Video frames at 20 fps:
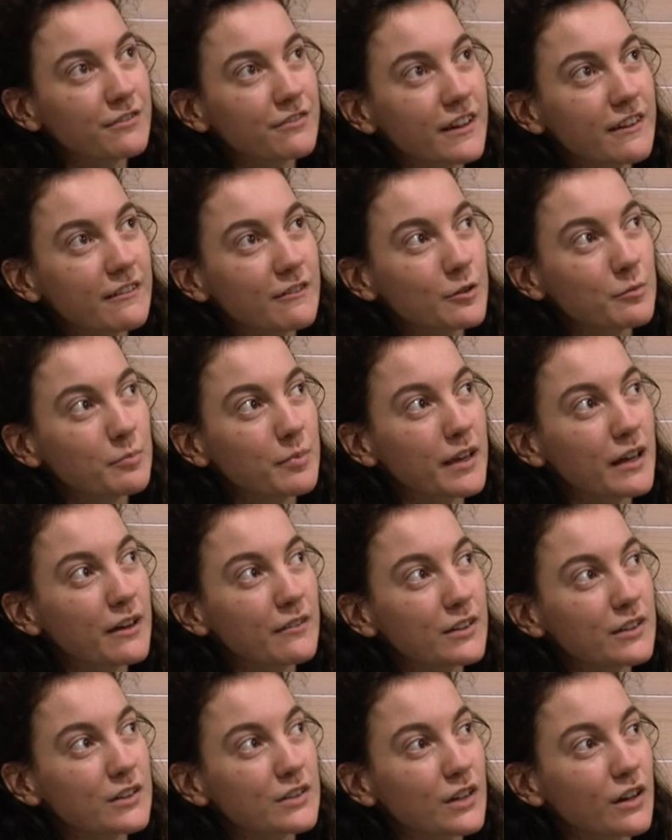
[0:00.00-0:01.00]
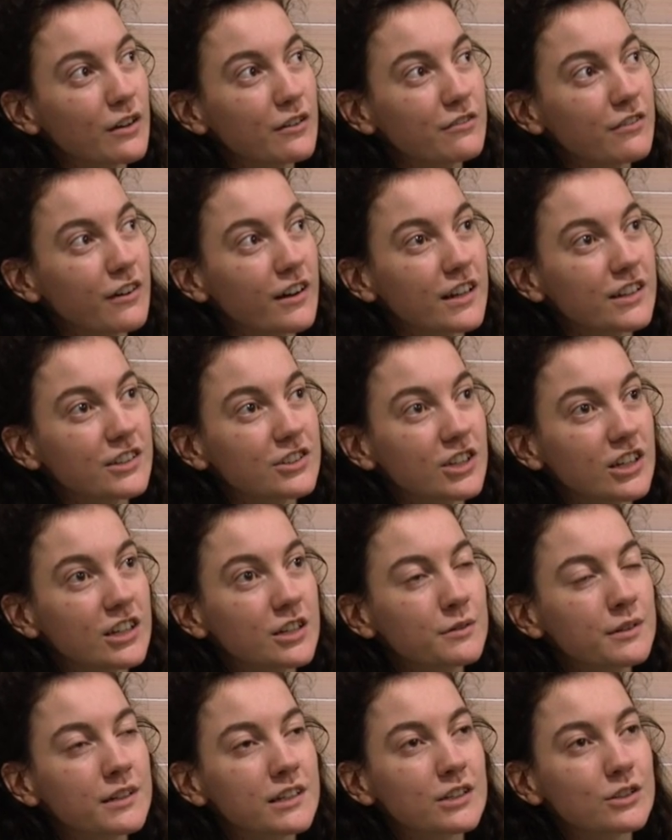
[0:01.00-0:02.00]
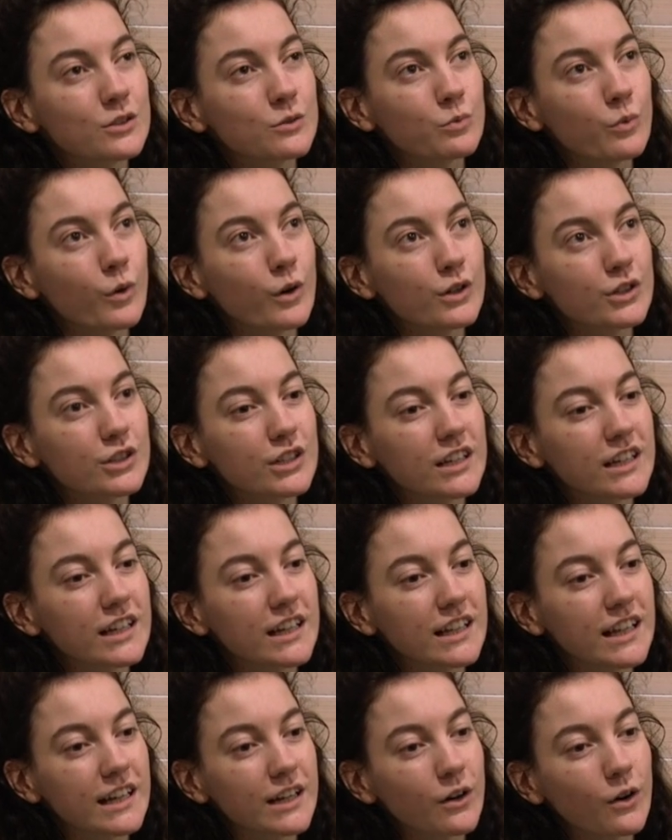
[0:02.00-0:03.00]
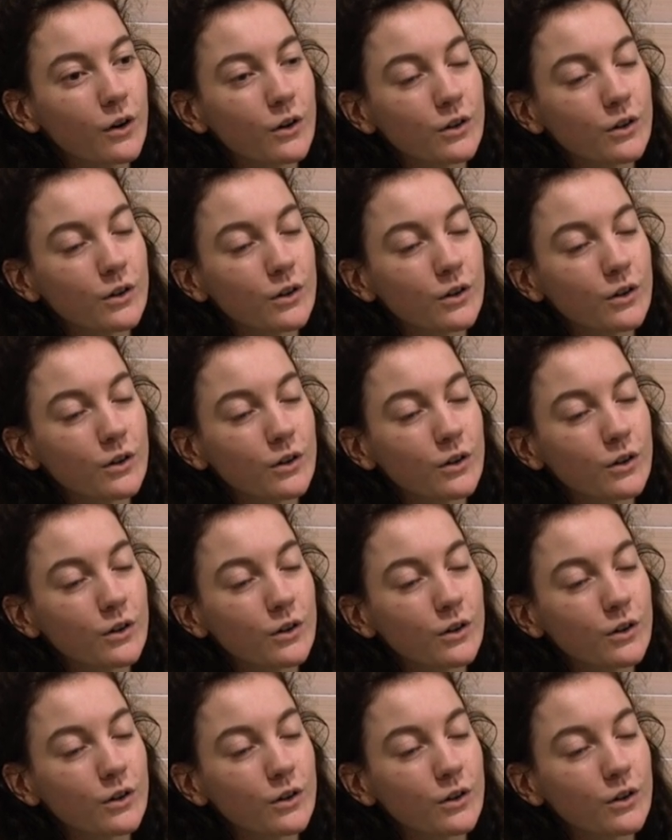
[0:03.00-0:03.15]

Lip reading: favourite bit of it so far is genuinely just watching it like